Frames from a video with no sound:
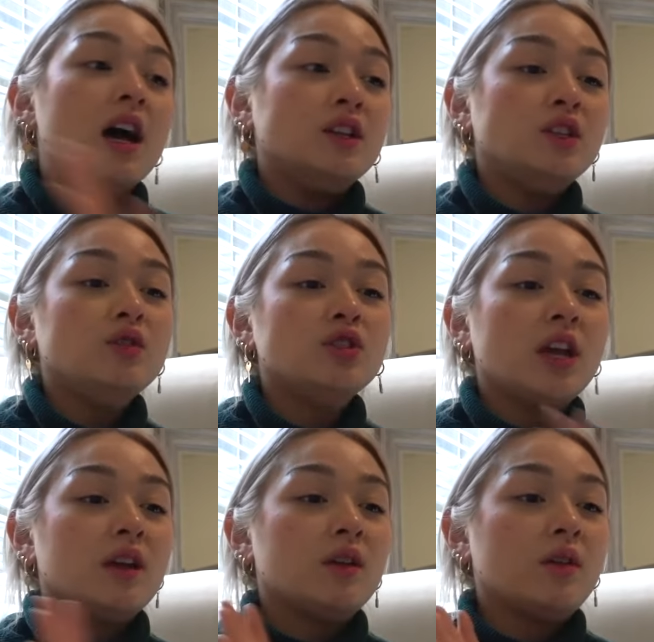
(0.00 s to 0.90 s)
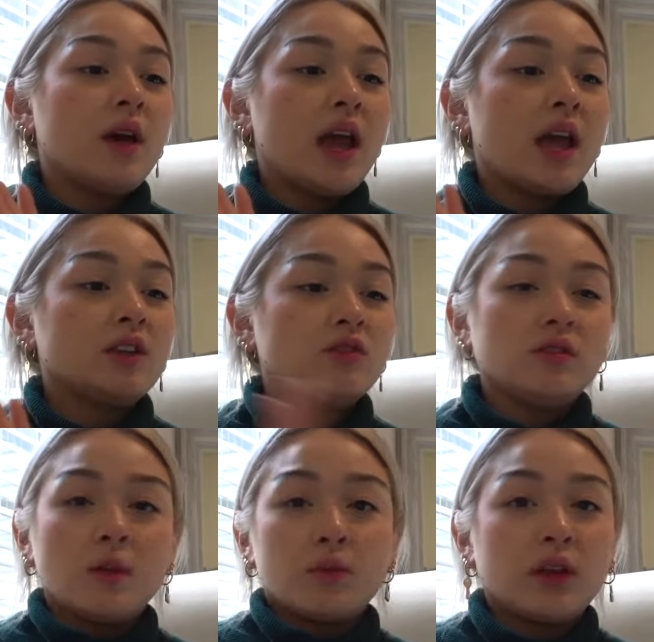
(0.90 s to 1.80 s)
a new channel and just
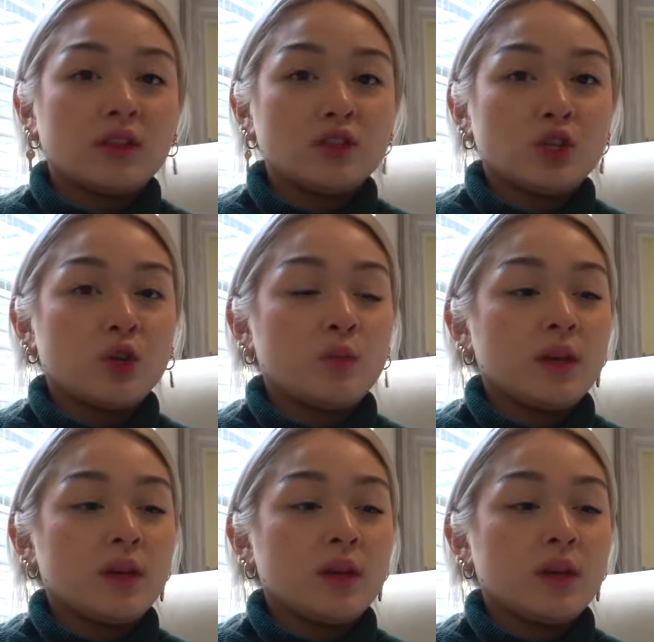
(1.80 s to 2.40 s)
separate the two,